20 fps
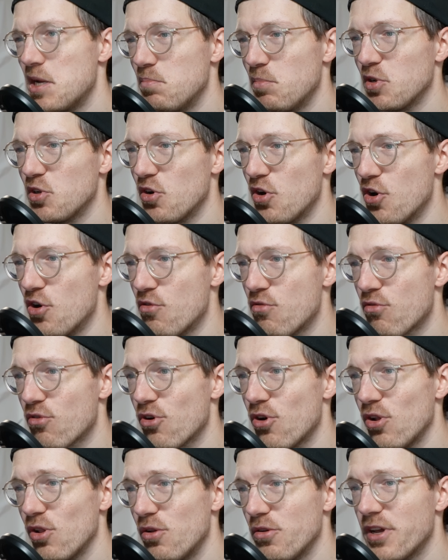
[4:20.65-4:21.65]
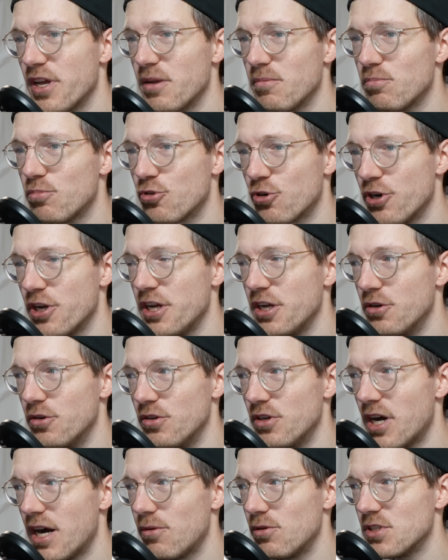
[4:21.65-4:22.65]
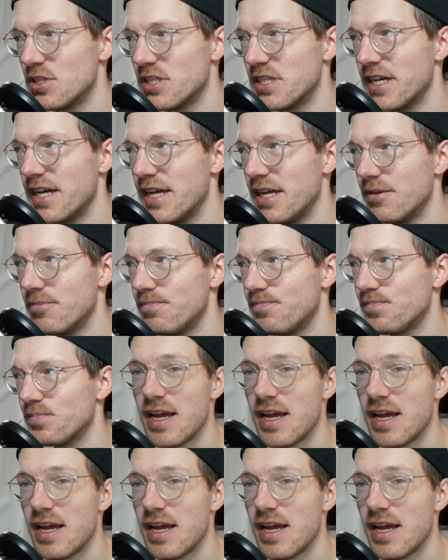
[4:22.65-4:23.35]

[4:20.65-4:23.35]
But overall looking pretty good, I would say.